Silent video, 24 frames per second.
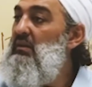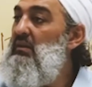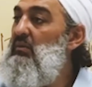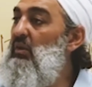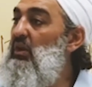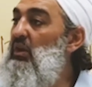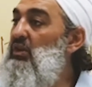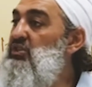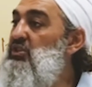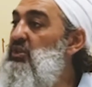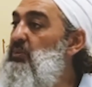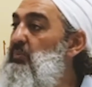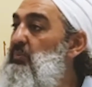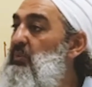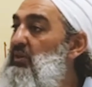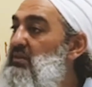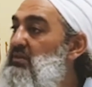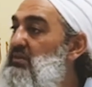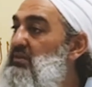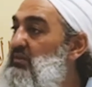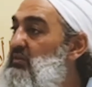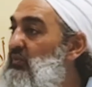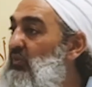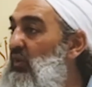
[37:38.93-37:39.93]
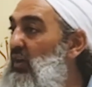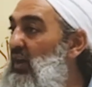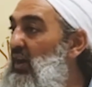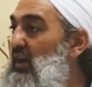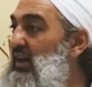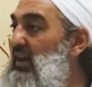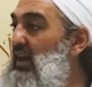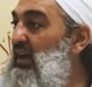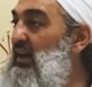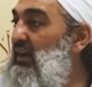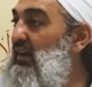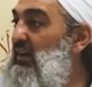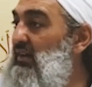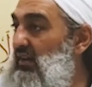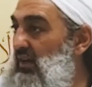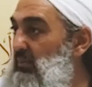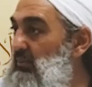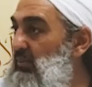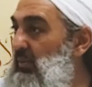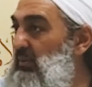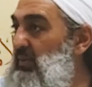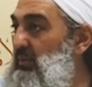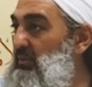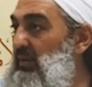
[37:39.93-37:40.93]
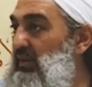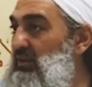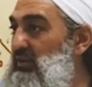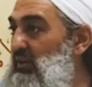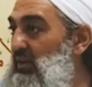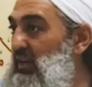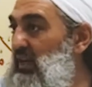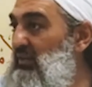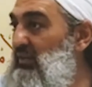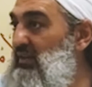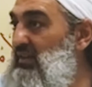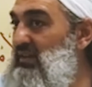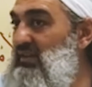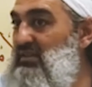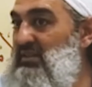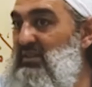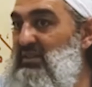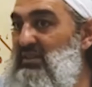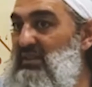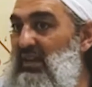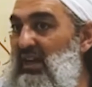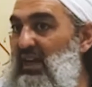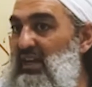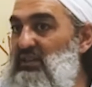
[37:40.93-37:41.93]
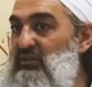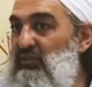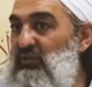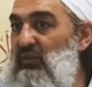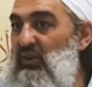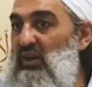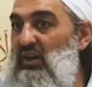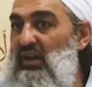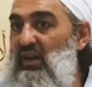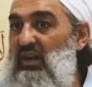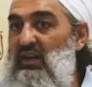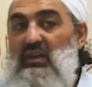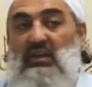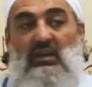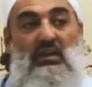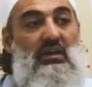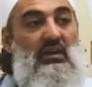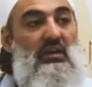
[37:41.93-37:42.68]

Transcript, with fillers: Worshippers, it's Friday. I know you've probably been doing everything since last Friday.